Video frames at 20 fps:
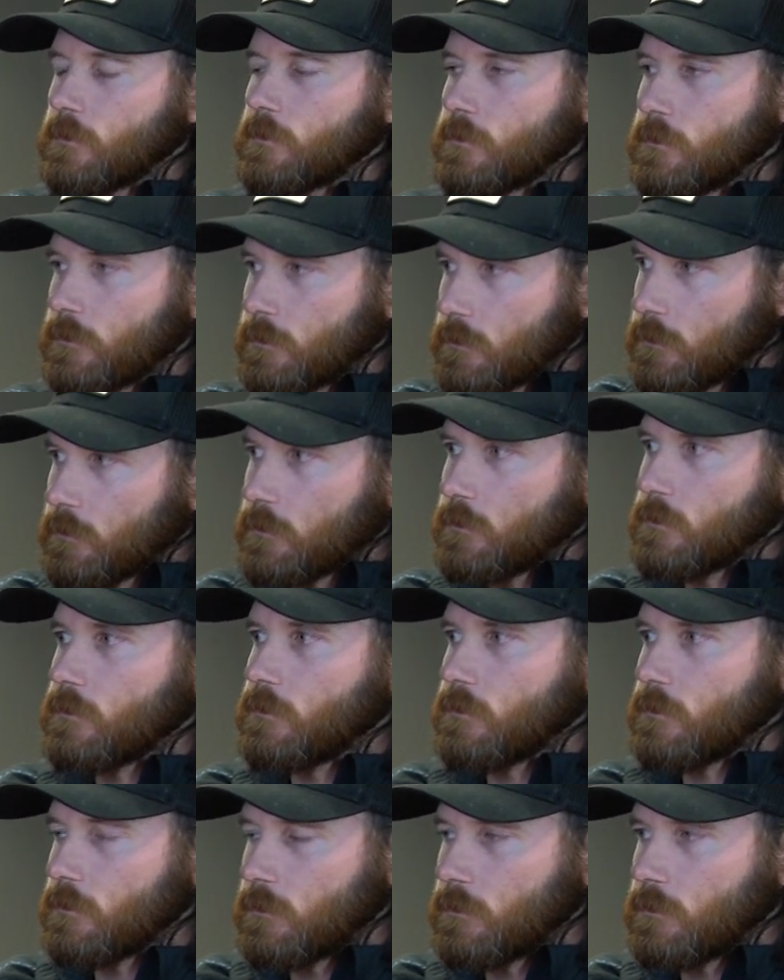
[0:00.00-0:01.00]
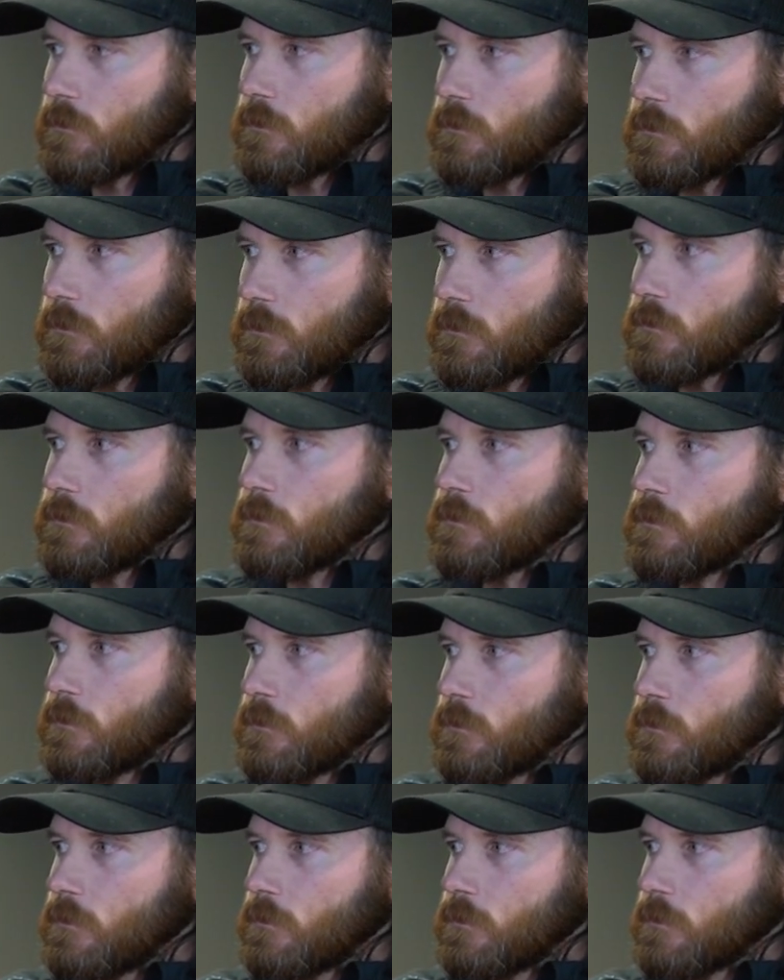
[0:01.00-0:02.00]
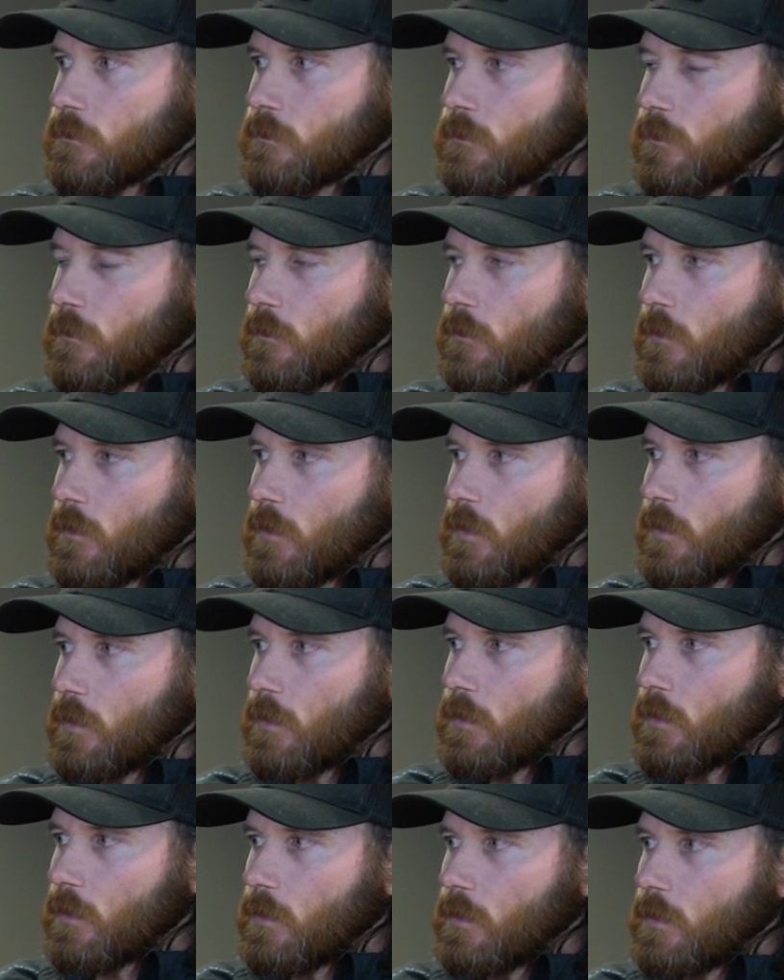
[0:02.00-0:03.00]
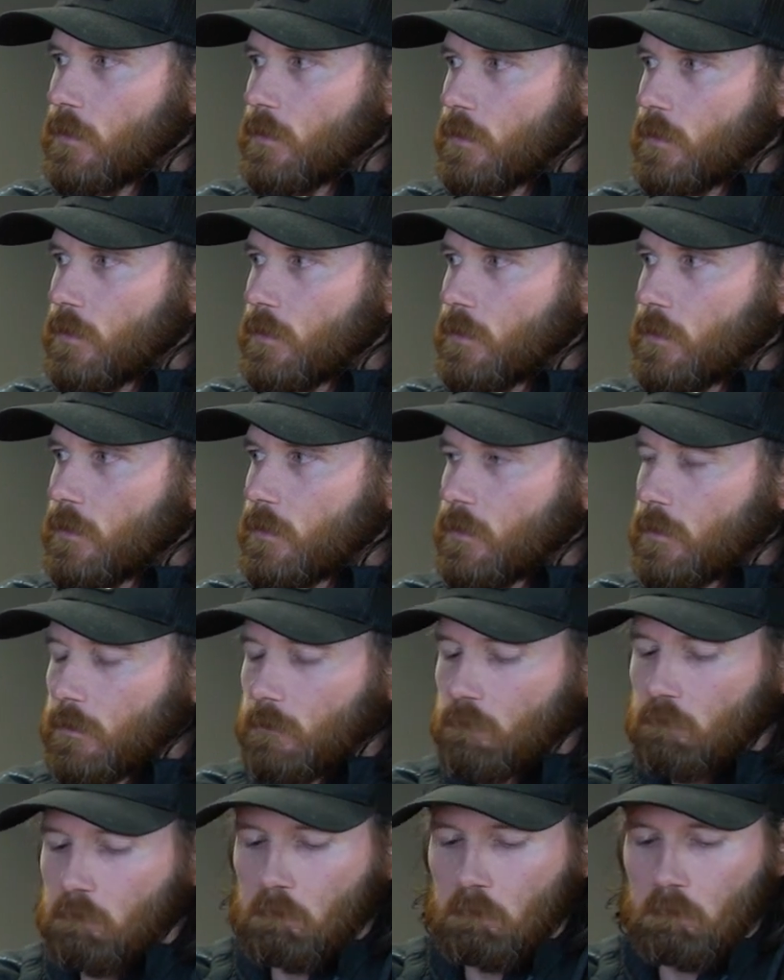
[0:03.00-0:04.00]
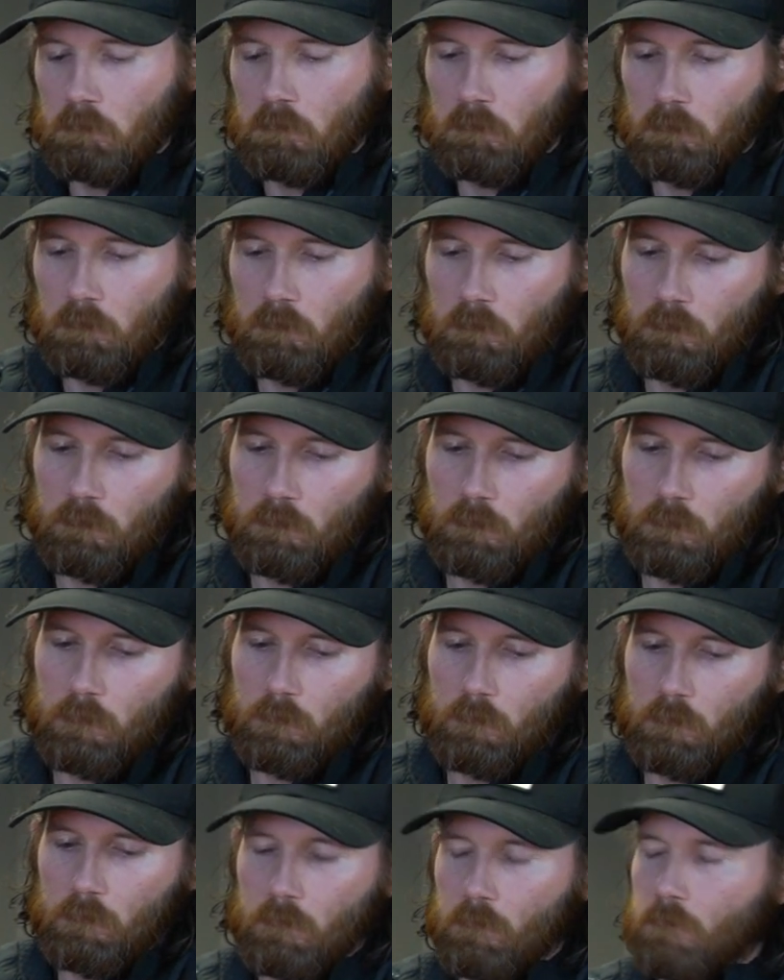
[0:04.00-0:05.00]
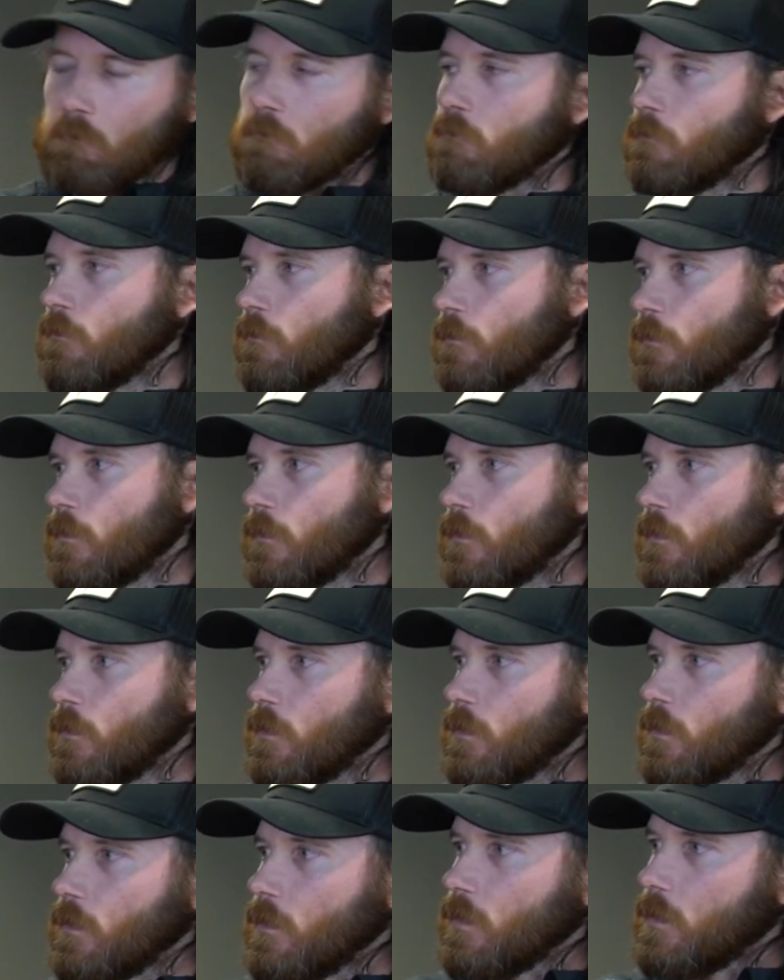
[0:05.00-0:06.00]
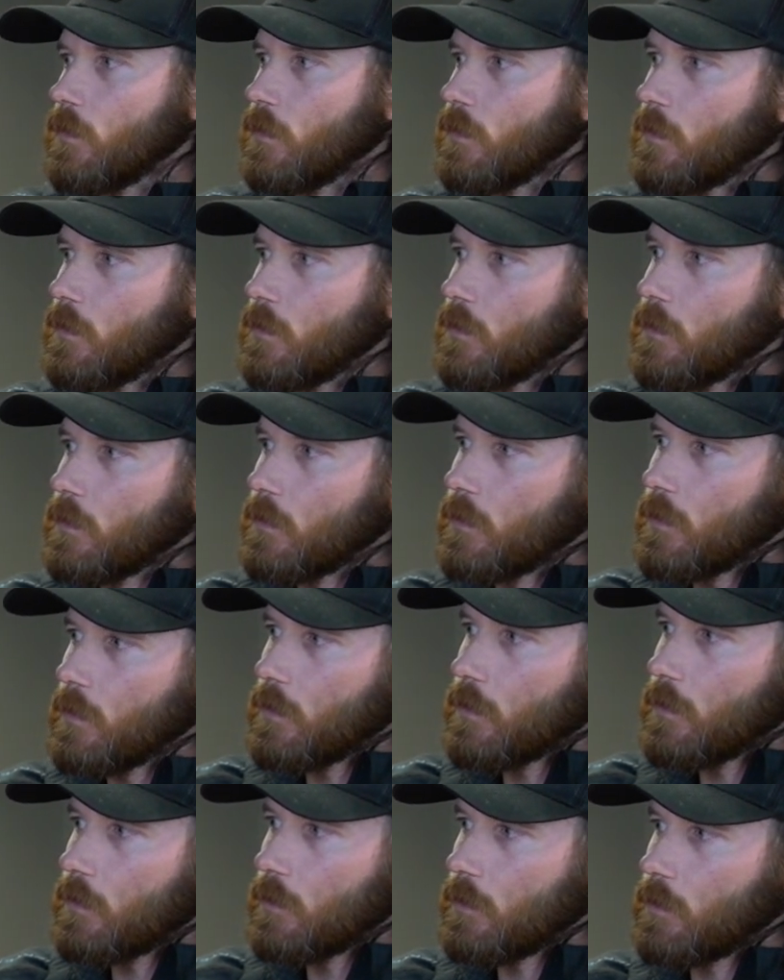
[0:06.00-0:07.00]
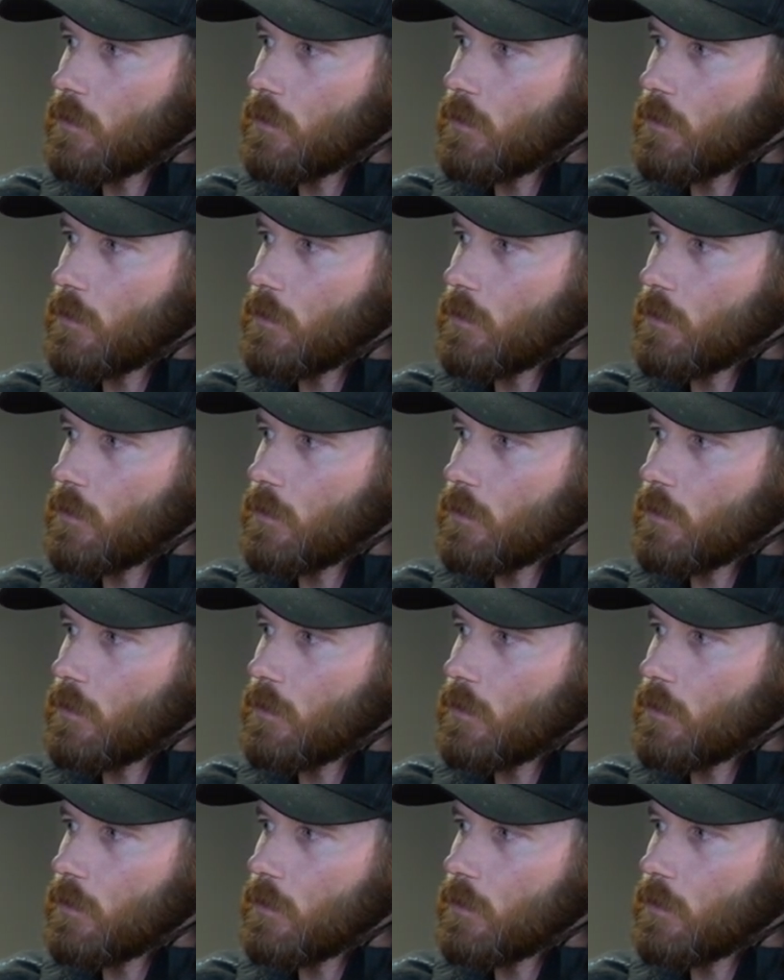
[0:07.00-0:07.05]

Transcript: [no speech]